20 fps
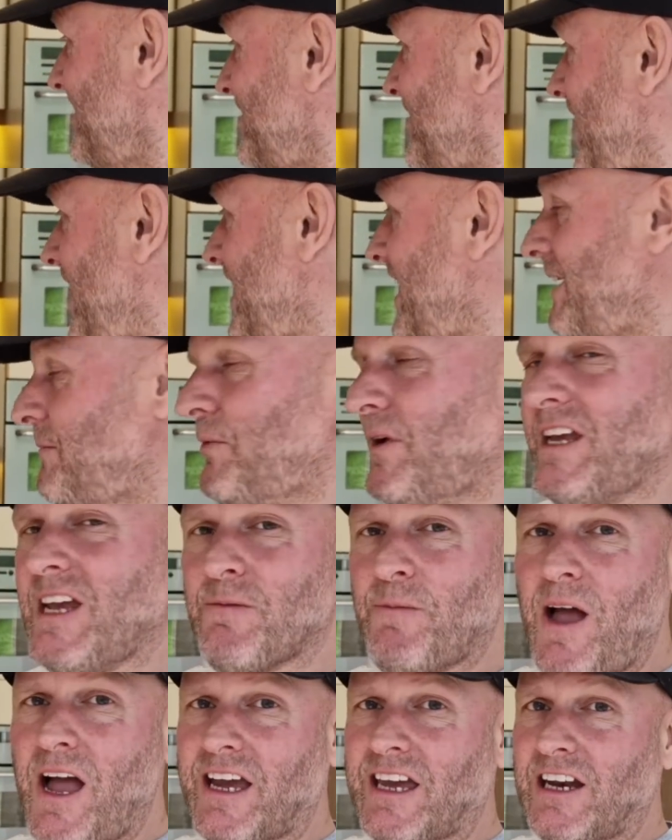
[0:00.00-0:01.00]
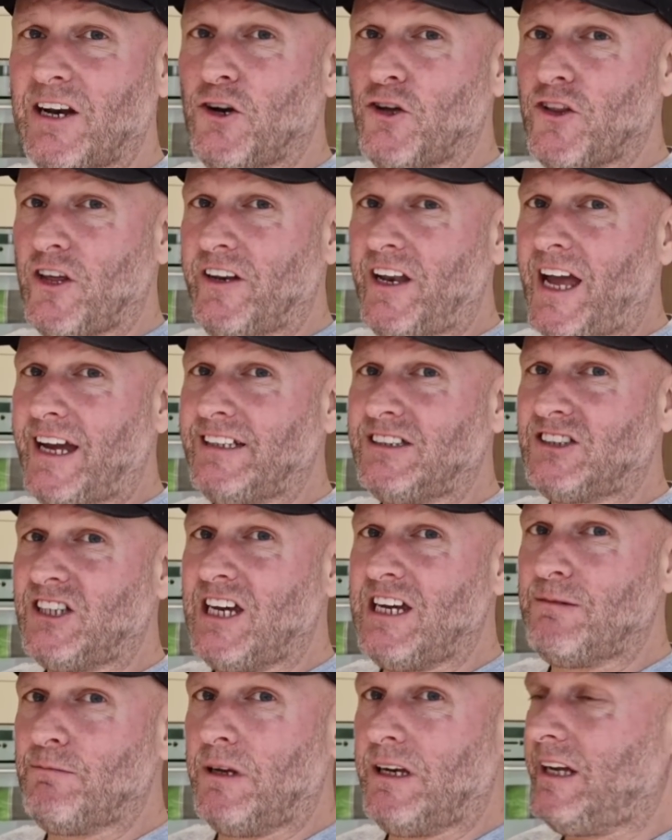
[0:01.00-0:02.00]
Right, I'll bring you back in another
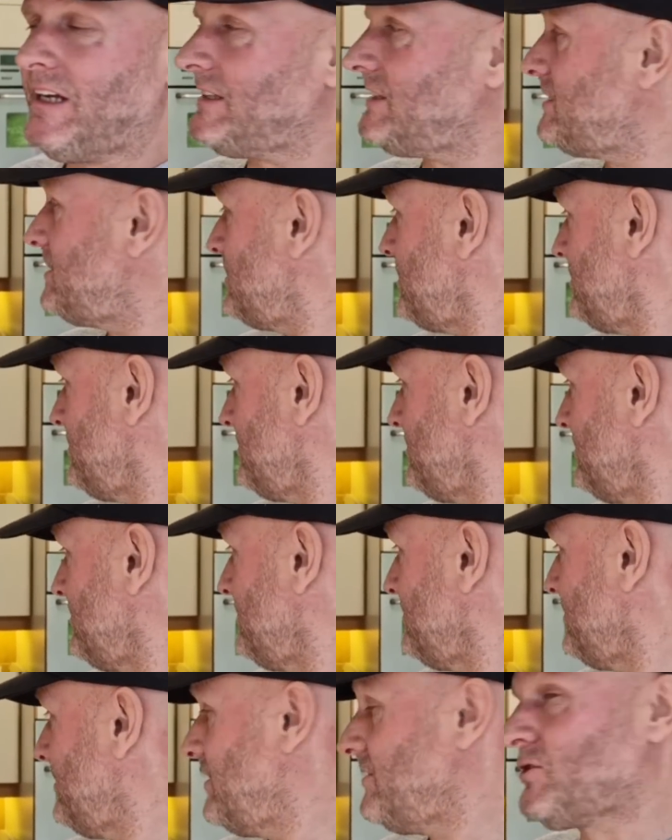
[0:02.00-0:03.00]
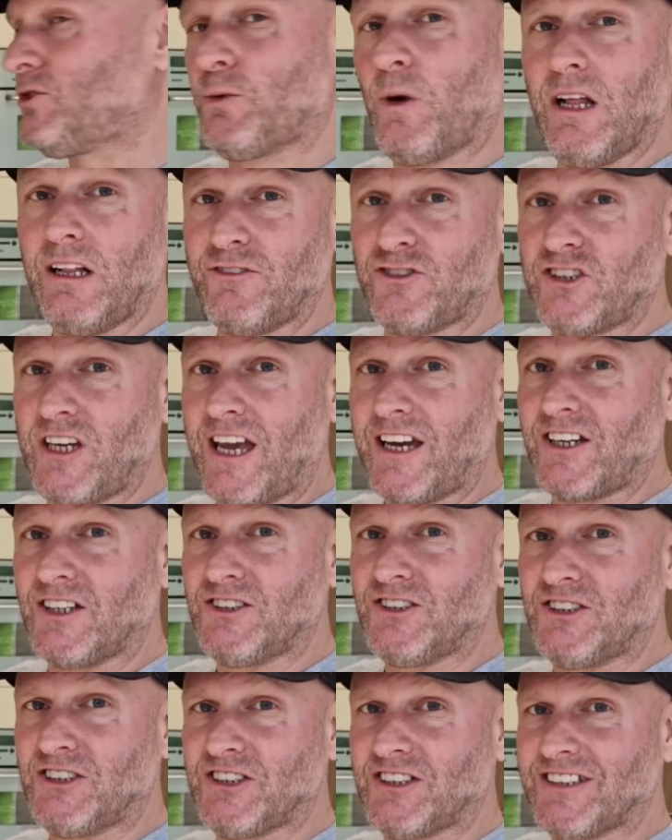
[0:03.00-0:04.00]
19 minutes and 12
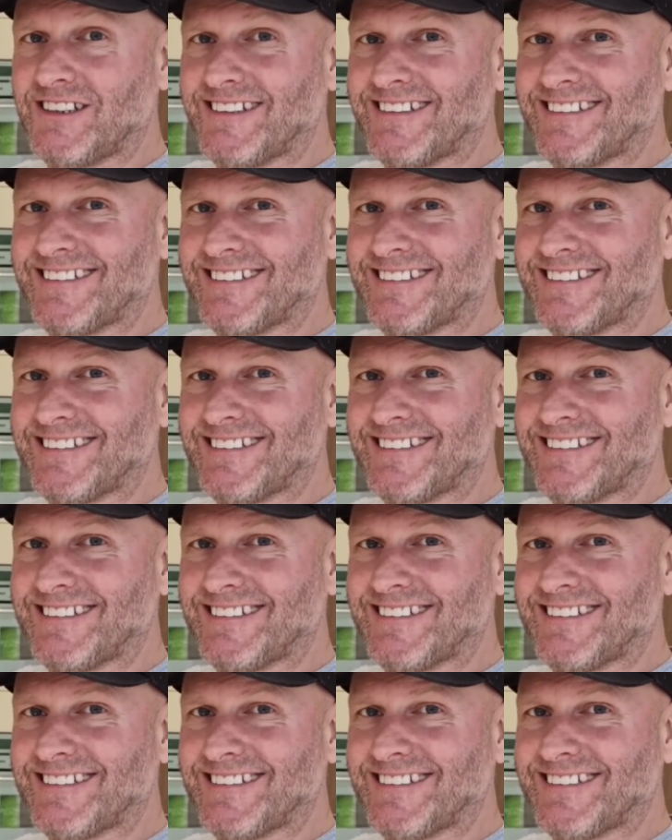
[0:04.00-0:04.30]
seconds.